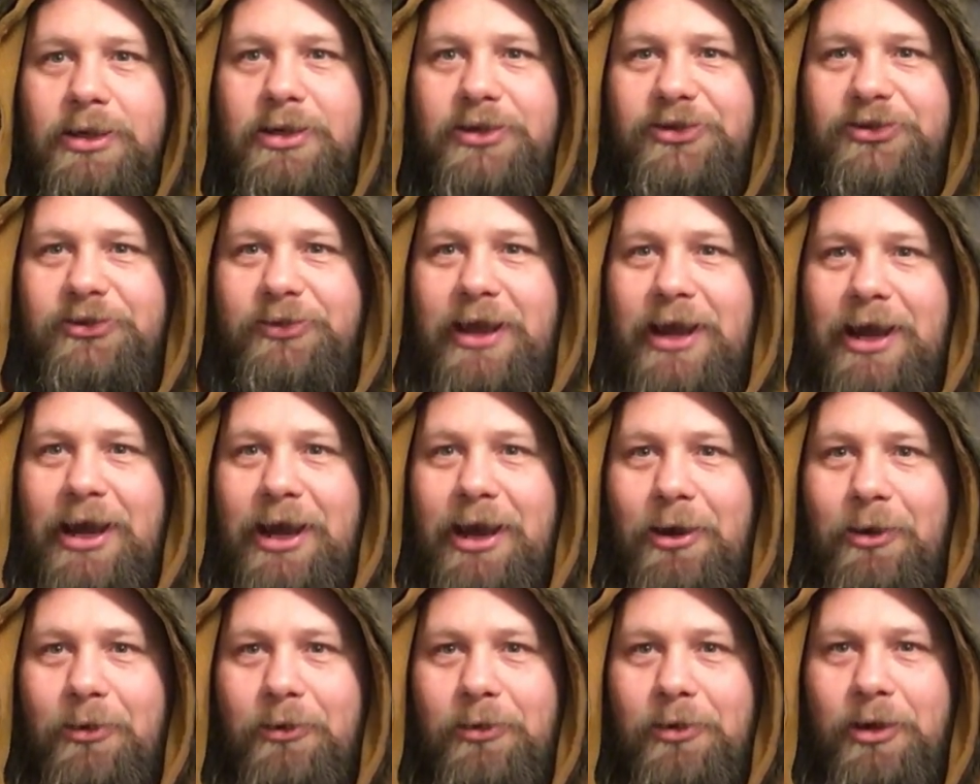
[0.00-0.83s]
So
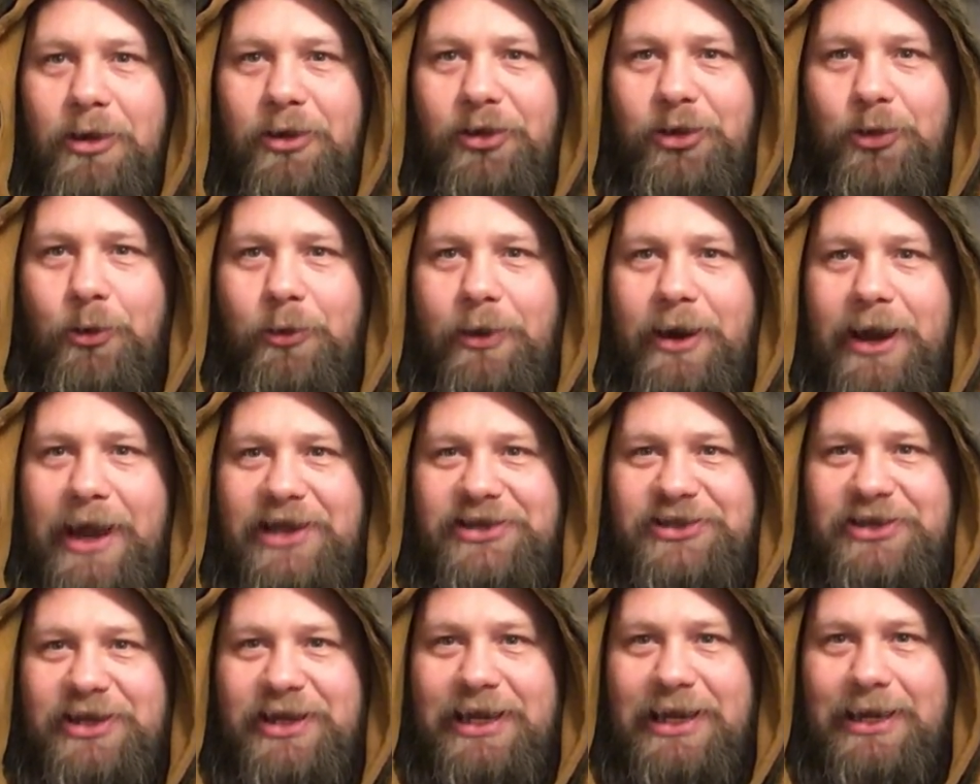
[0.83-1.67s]
now, Thor
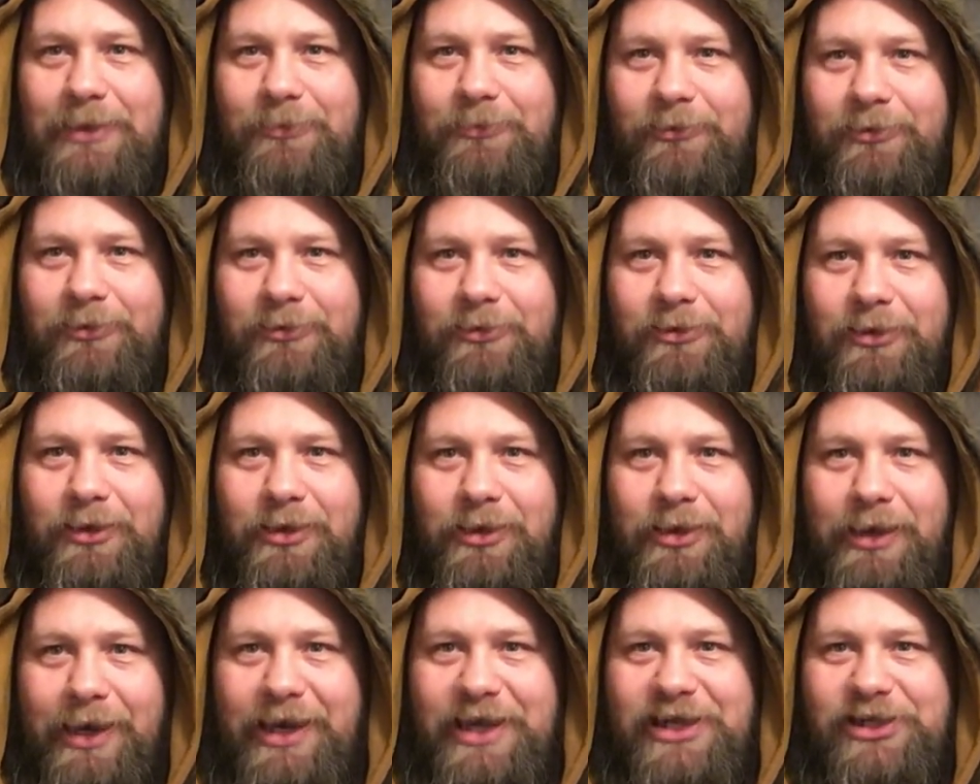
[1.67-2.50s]
has the hammer,
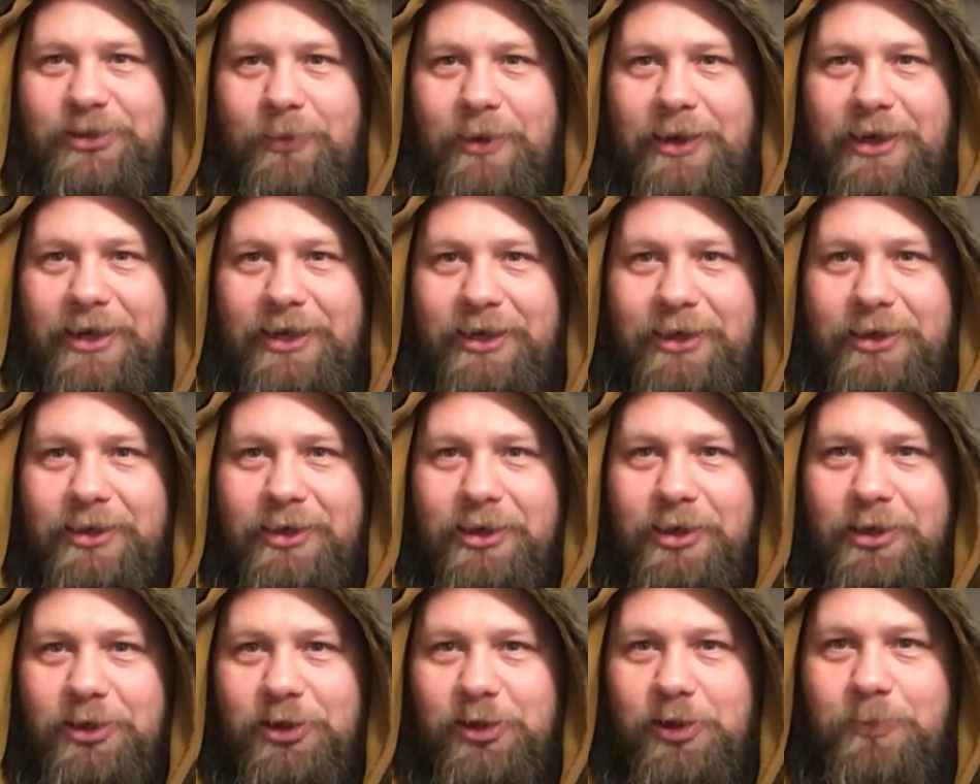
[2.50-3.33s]
and he's ready
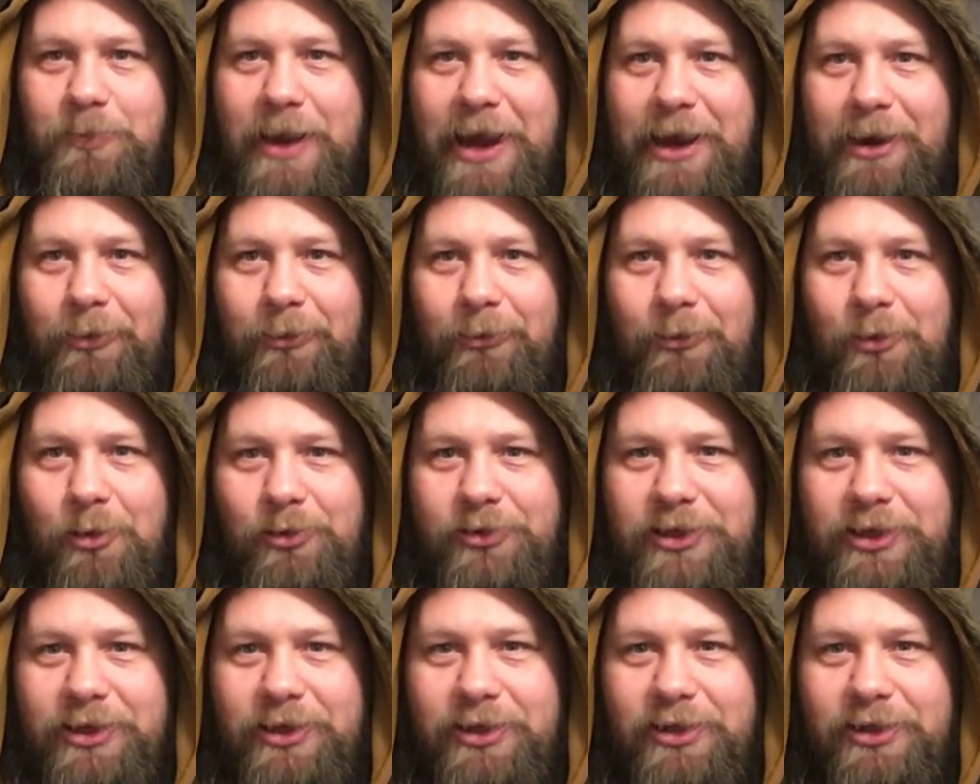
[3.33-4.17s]
to battle
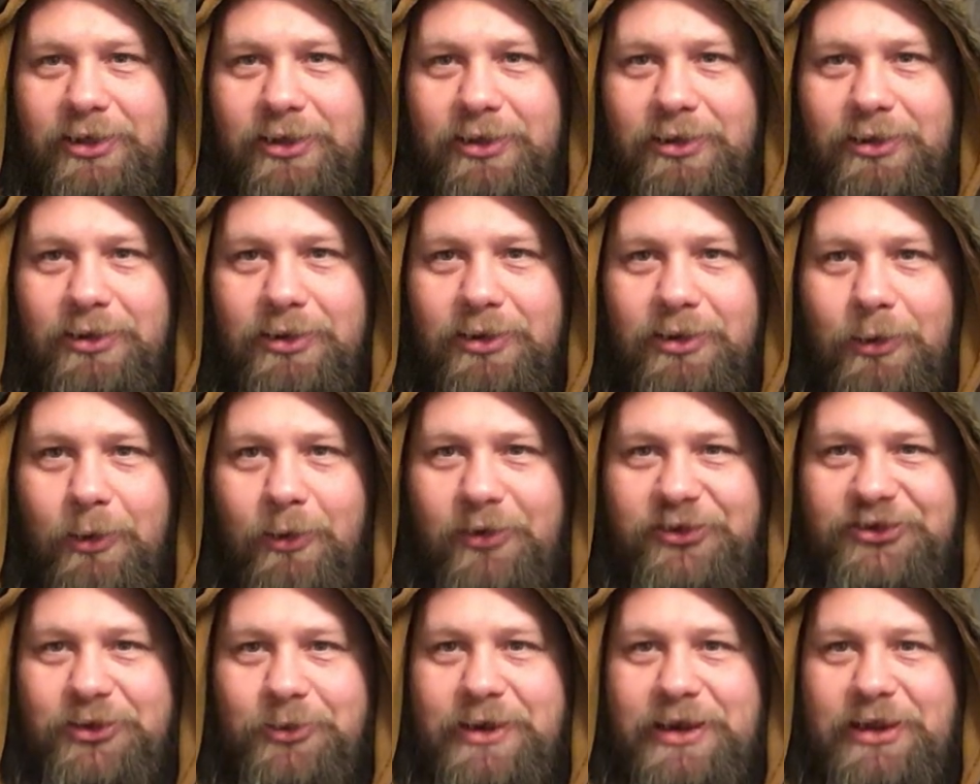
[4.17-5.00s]
Loki. Or
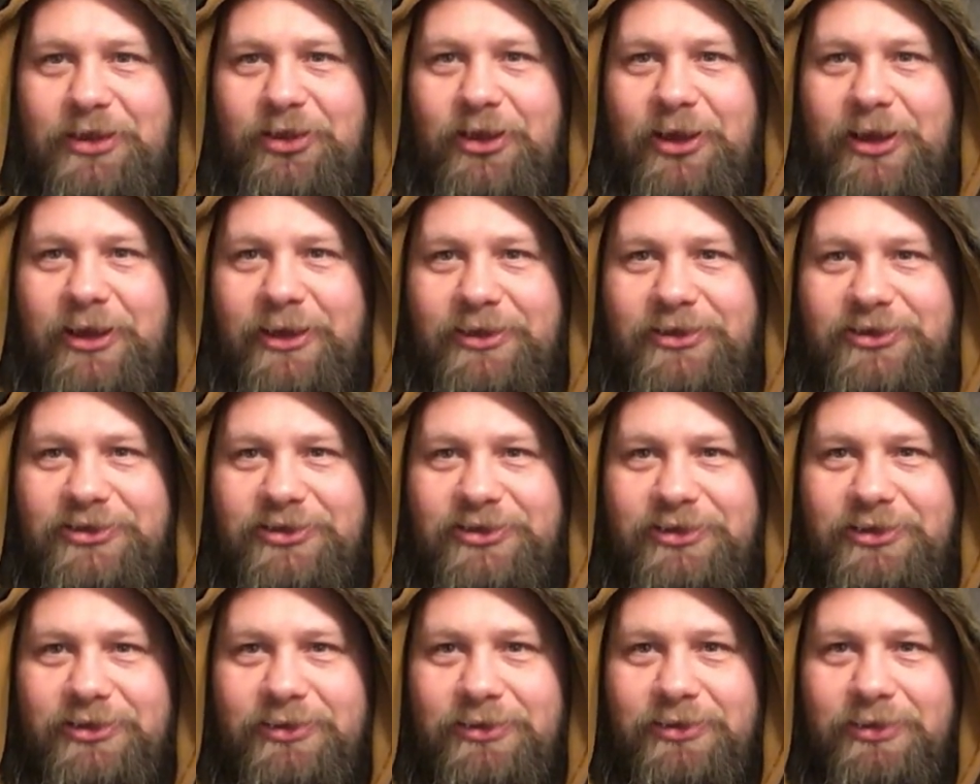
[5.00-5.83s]
so he
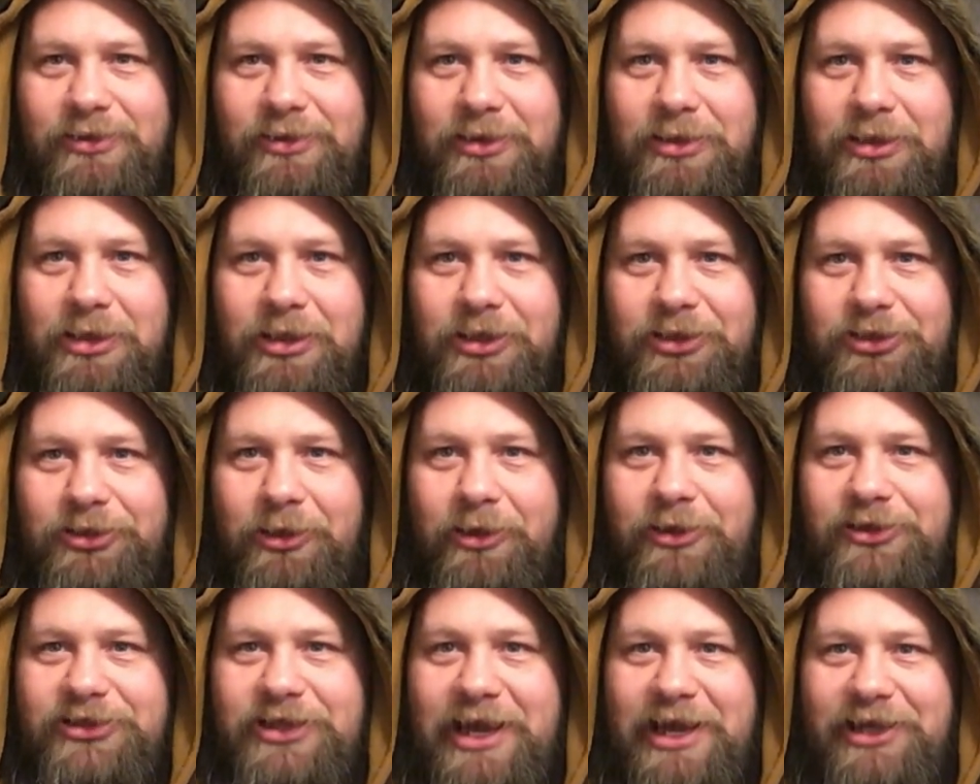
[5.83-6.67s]
thinks.
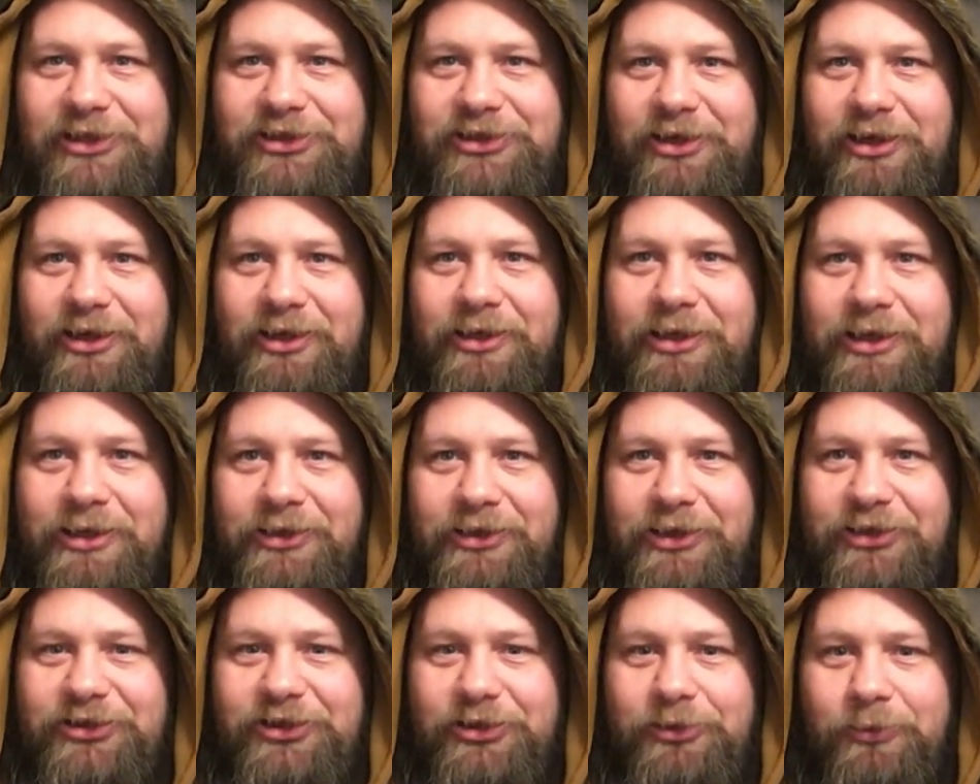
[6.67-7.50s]
John Saxon
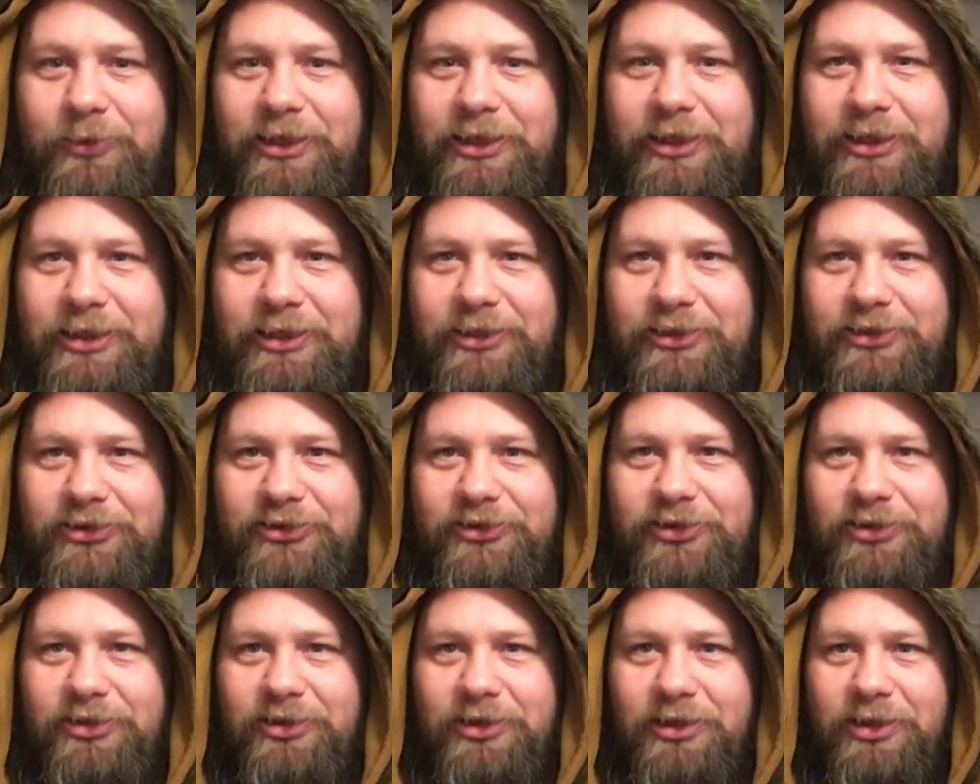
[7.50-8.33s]

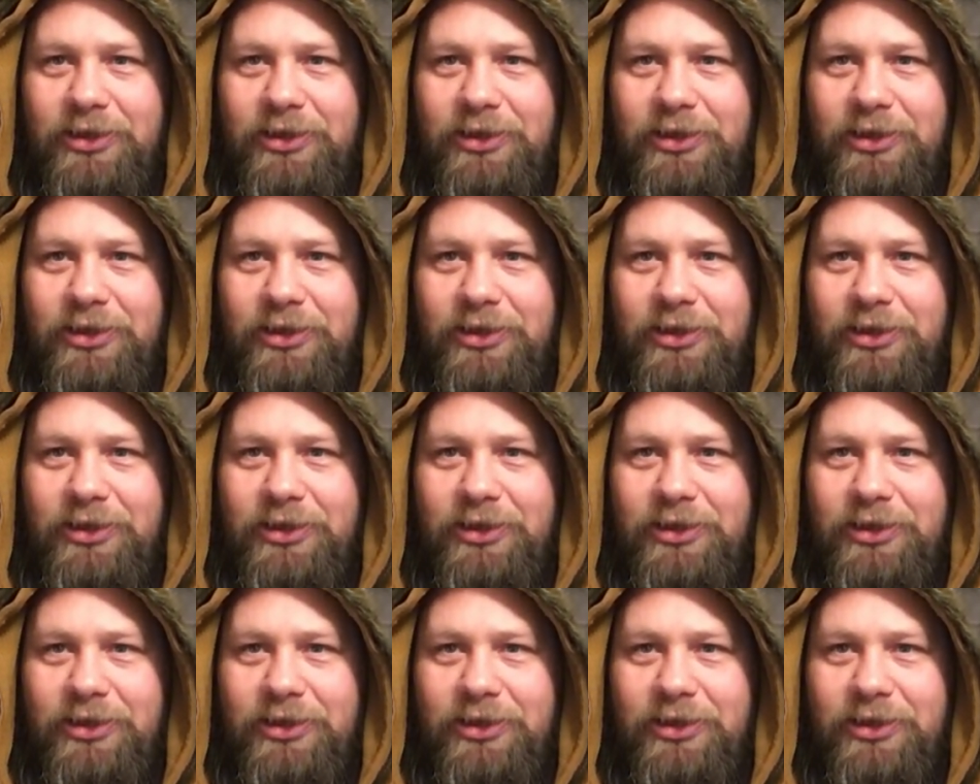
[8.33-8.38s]
disagrees.